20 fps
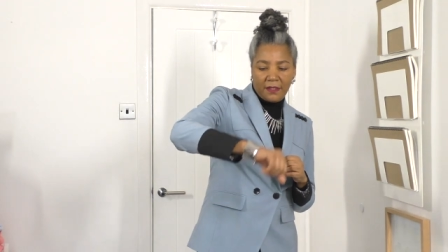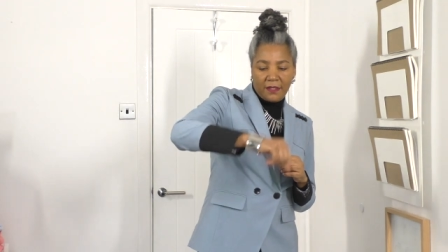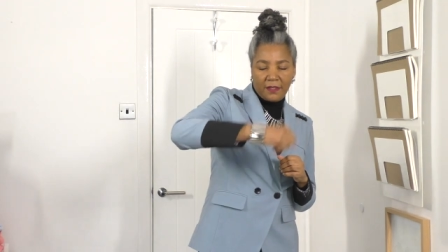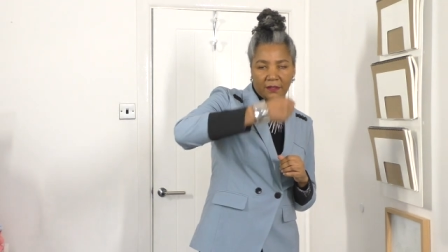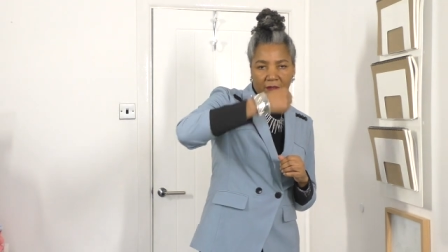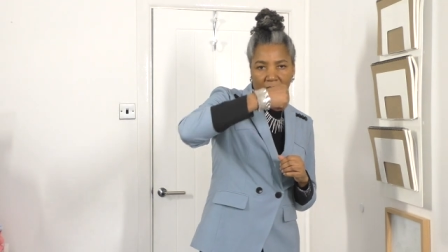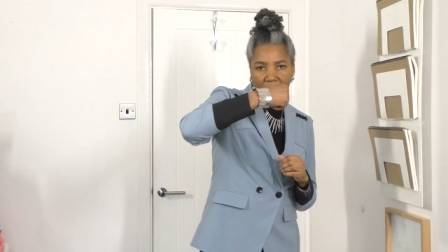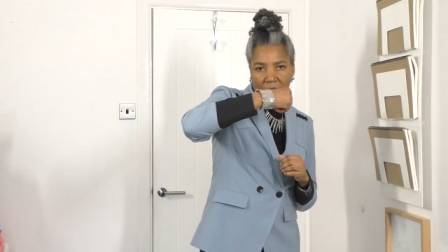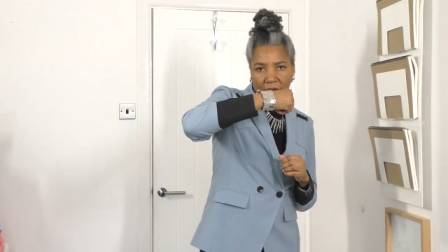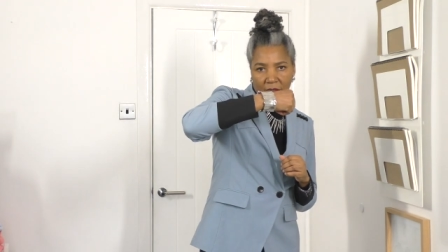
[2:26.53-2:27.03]

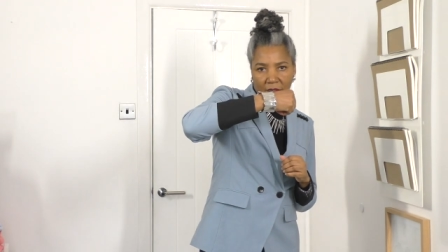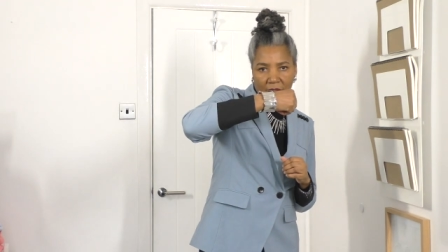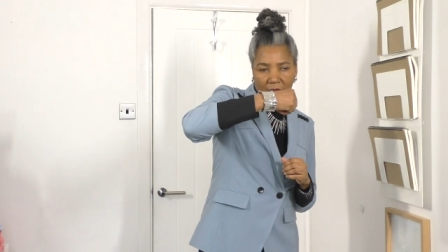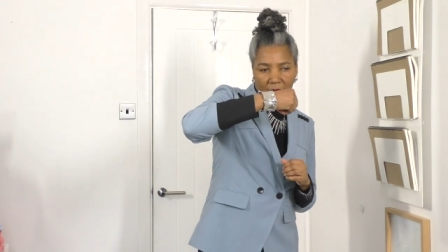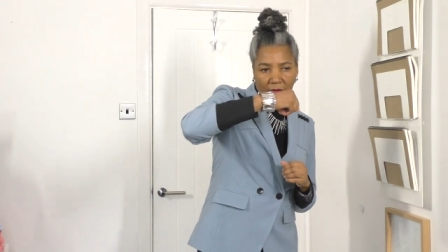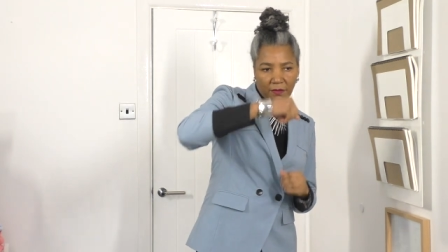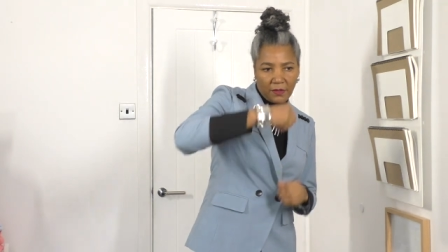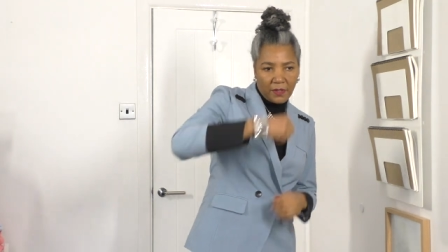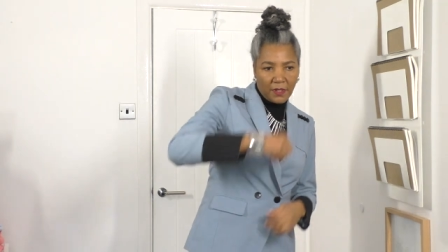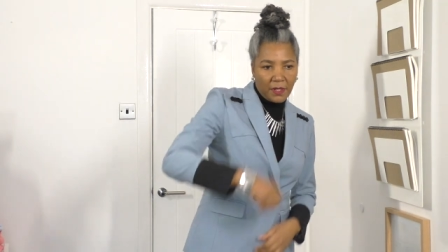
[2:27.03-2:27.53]
and
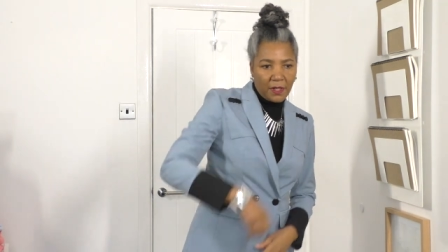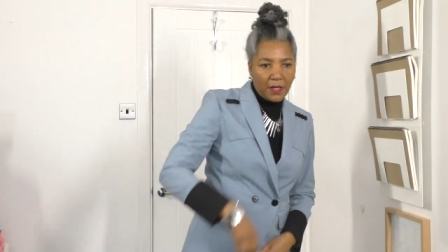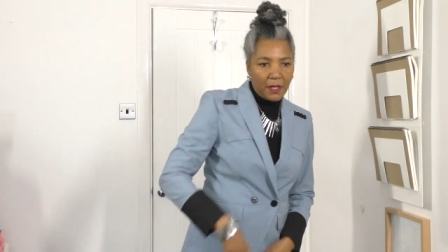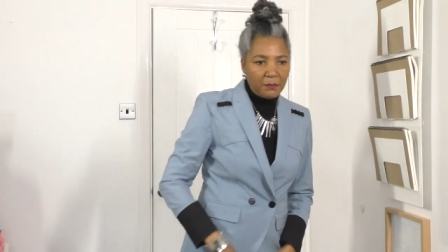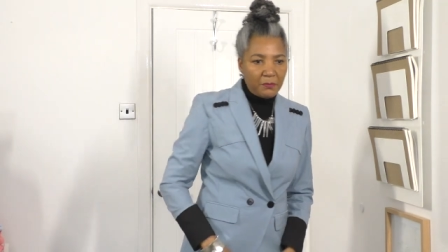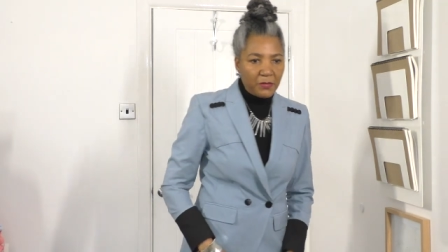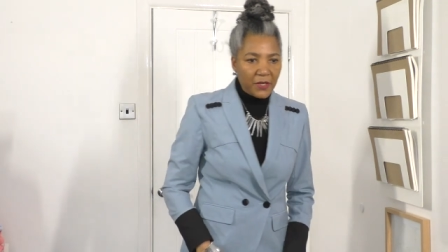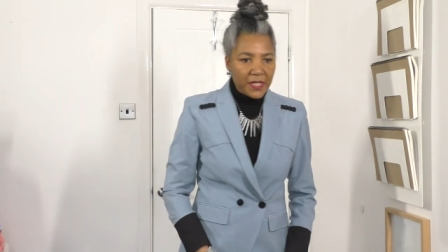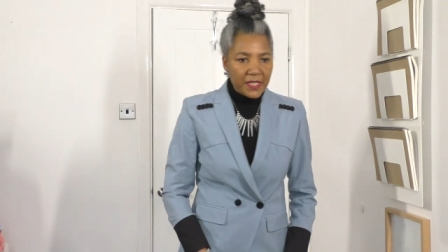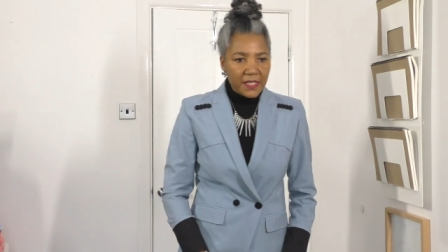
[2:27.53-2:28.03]
also
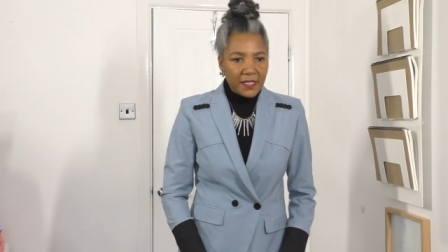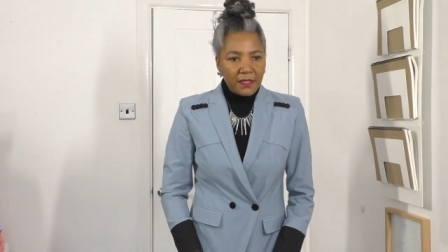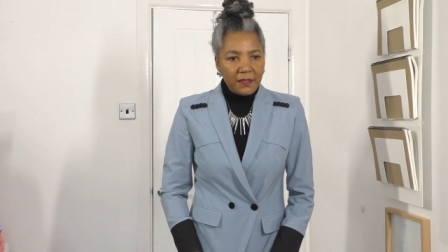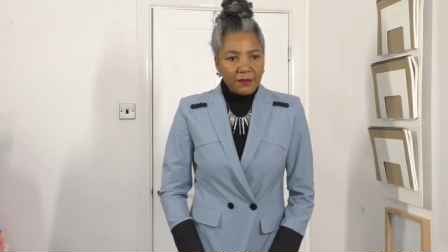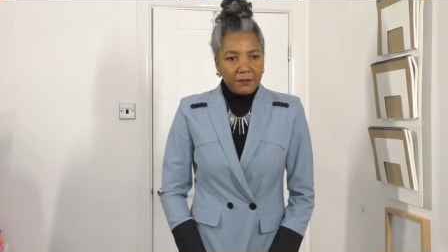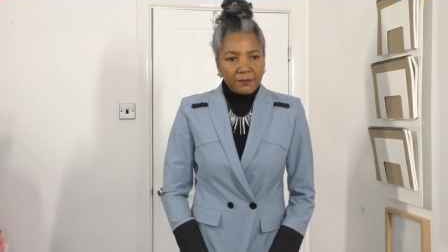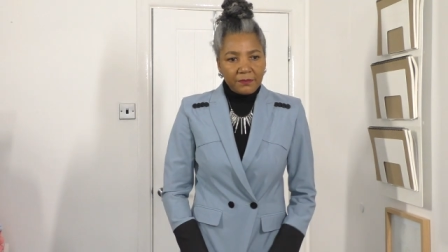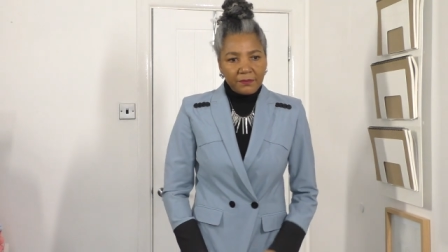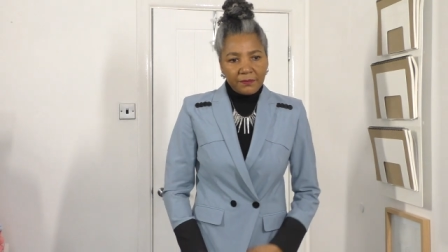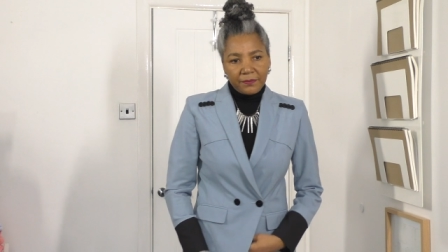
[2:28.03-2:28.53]
a
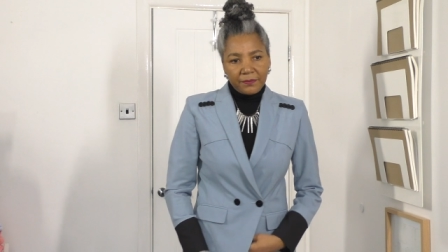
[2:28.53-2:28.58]
bracelet.